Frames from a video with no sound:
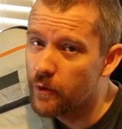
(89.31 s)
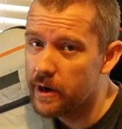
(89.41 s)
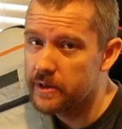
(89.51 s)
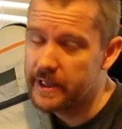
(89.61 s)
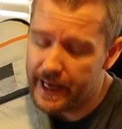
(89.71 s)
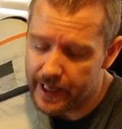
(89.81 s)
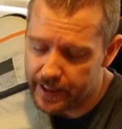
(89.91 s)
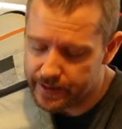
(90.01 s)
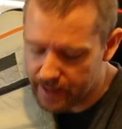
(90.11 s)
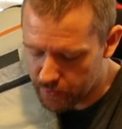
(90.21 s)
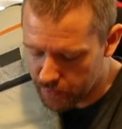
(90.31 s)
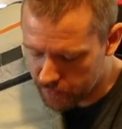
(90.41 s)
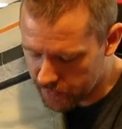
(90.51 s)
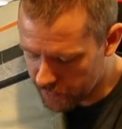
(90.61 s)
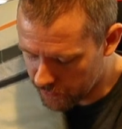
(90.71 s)

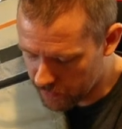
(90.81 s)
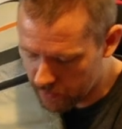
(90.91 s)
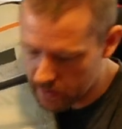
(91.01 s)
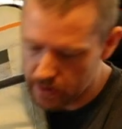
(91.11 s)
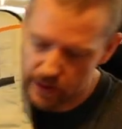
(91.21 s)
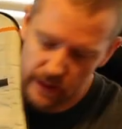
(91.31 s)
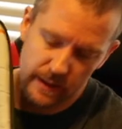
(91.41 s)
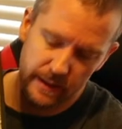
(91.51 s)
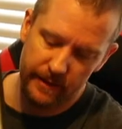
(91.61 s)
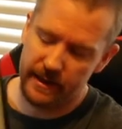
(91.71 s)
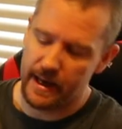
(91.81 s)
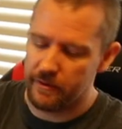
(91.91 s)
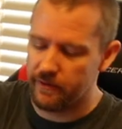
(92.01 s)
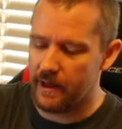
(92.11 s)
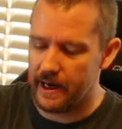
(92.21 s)
400AW2 in the
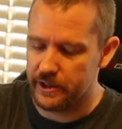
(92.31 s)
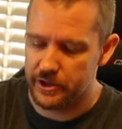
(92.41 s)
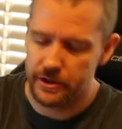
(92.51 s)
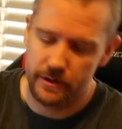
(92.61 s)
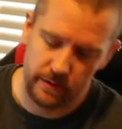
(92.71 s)
camouflage